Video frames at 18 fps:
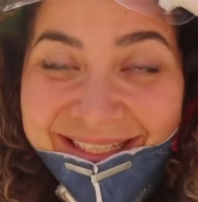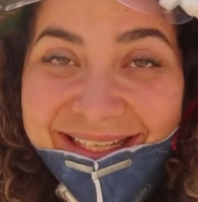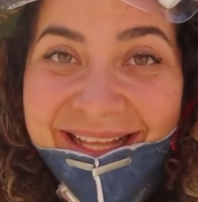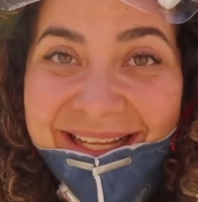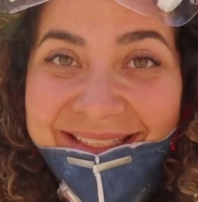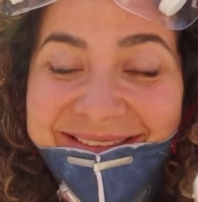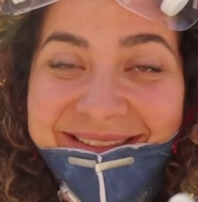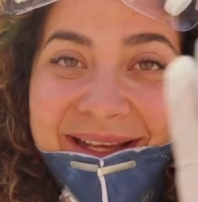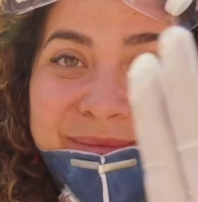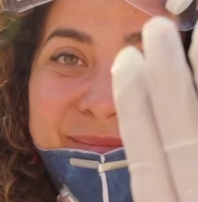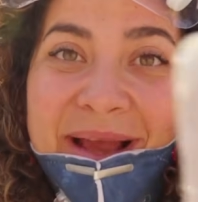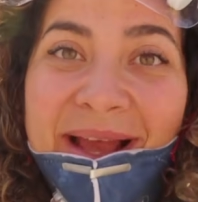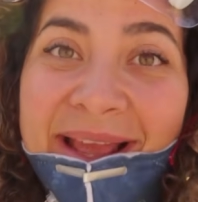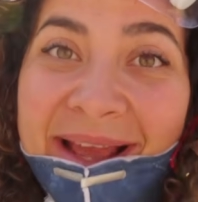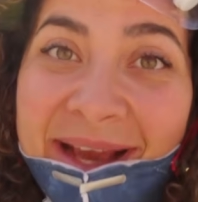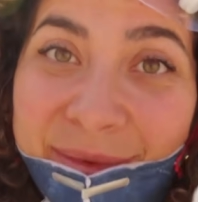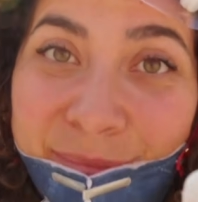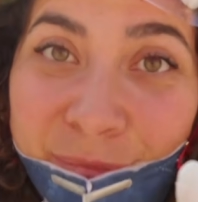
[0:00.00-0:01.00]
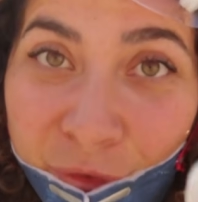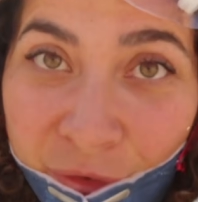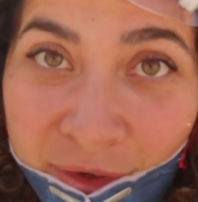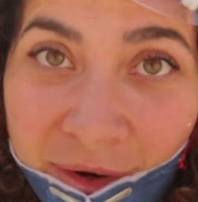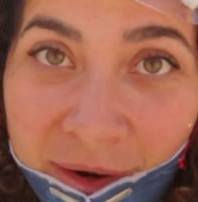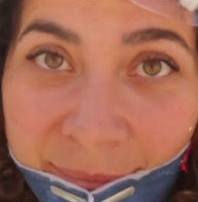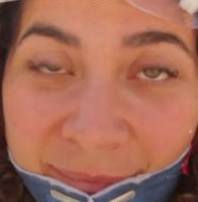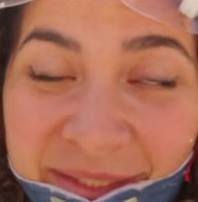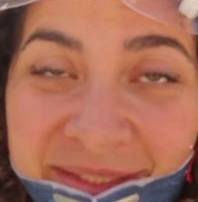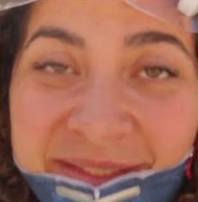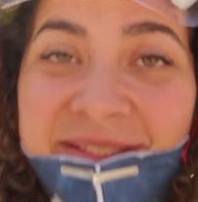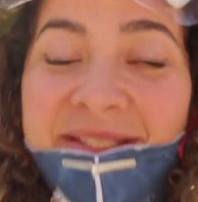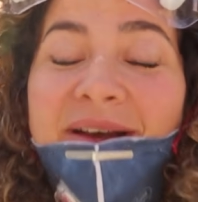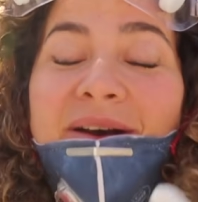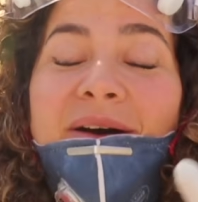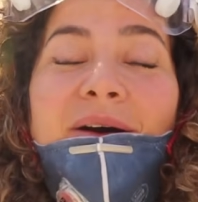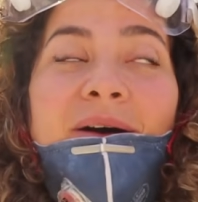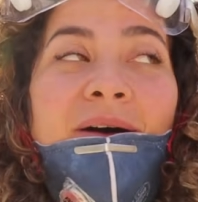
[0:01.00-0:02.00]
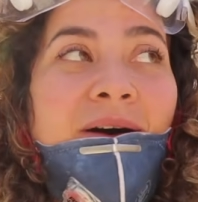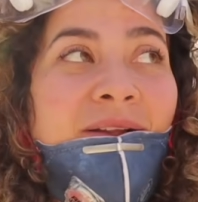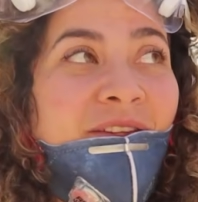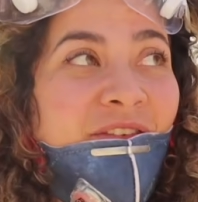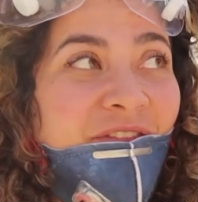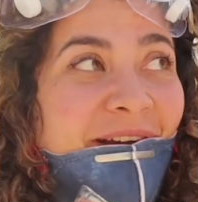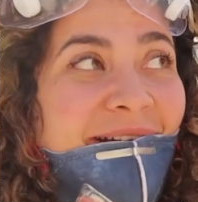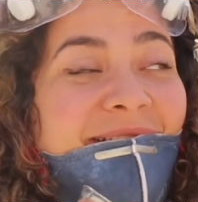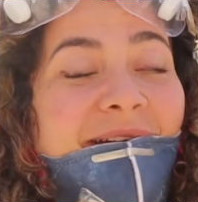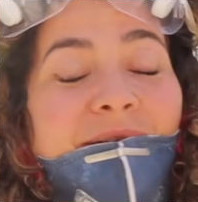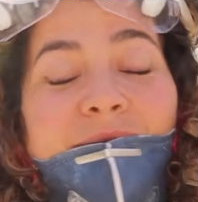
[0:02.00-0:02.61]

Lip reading: last time I had more comments on the fact that I